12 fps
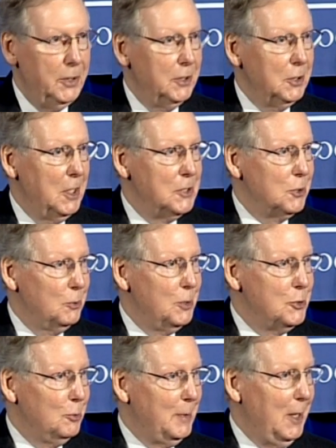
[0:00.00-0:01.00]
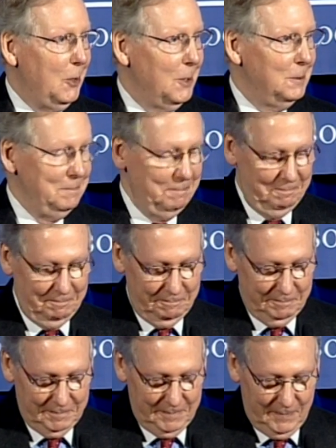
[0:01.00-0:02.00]
Not an inconsequential power.
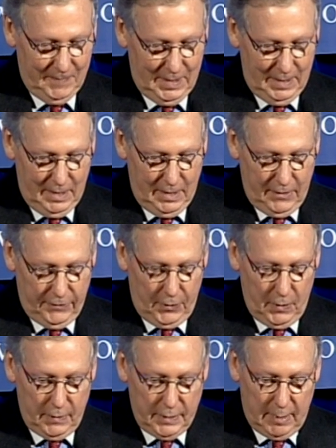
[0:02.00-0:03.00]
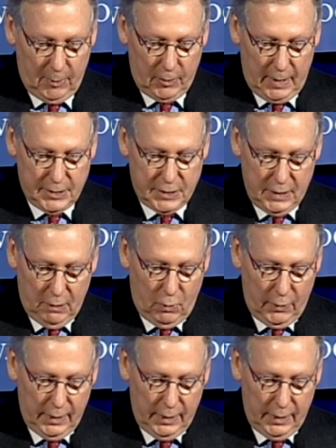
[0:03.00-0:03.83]
Third, Democrats